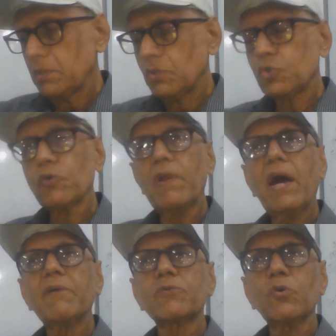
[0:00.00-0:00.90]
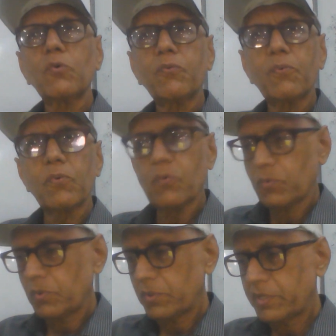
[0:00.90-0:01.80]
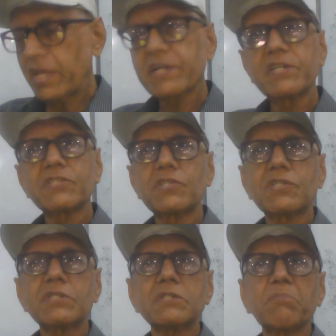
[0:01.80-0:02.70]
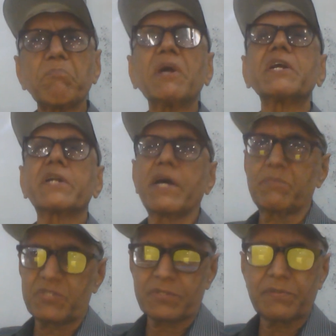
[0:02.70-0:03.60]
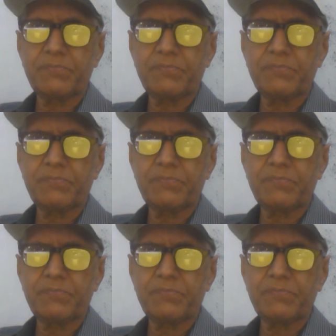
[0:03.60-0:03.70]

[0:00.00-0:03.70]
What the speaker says: you will have to take decisions many times.